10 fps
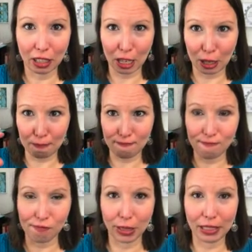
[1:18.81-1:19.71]
um,
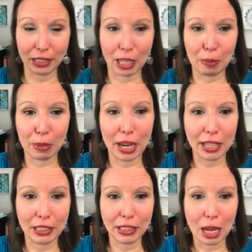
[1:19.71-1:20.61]
disclaimer
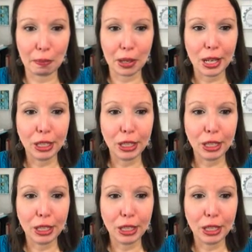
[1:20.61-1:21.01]
at the top.